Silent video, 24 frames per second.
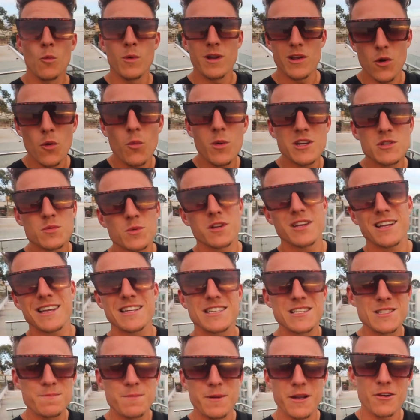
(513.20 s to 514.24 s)
we always want to
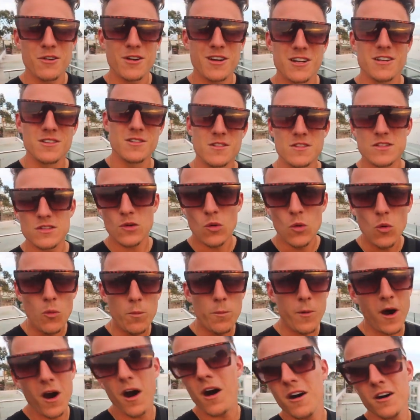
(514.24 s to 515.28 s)
experience all
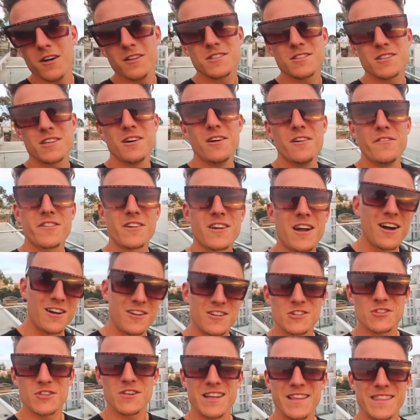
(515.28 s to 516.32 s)
parts of a
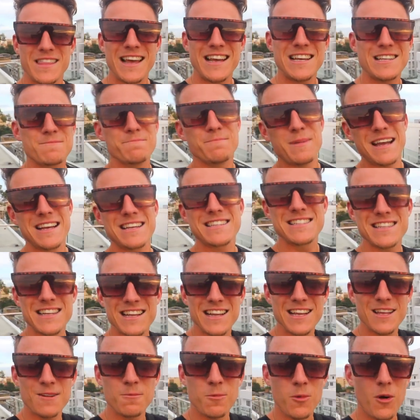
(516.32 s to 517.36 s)
country, and that is
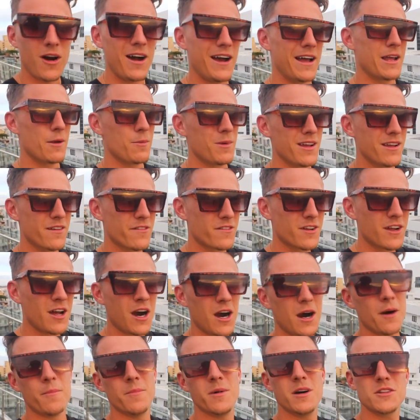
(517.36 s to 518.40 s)
basically why we have
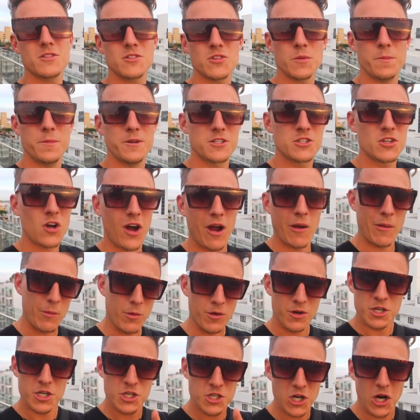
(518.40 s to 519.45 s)
come to Pattaya. We
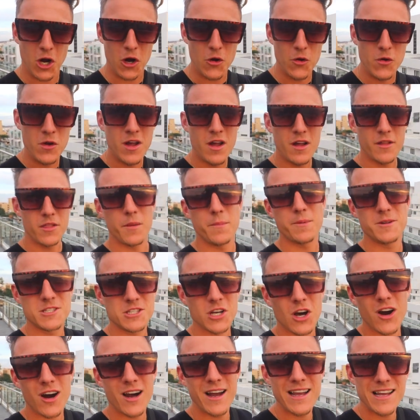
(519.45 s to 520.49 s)
want to show that
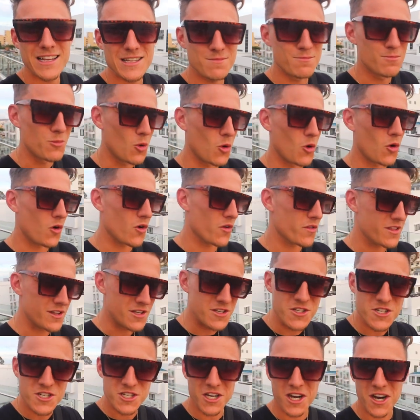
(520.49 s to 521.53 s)
Pattaya is more
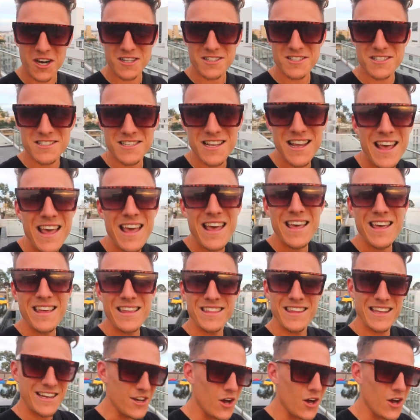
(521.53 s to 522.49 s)
than just the